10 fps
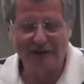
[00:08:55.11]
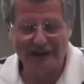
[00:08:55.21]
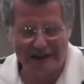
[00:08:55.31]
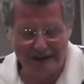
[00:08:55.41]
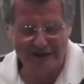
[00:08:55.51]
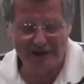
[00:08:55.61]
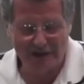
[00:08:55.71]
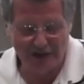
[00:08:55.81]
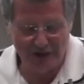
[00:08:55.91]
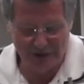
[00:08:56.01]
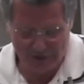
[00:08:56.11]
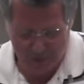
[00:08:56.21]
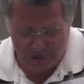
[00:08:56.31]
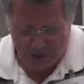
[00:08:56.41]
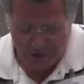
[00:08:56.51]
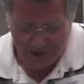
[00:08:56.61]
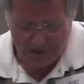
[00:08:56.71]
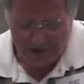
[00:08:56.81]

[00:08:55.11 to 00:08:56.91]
enhance the cleaning power.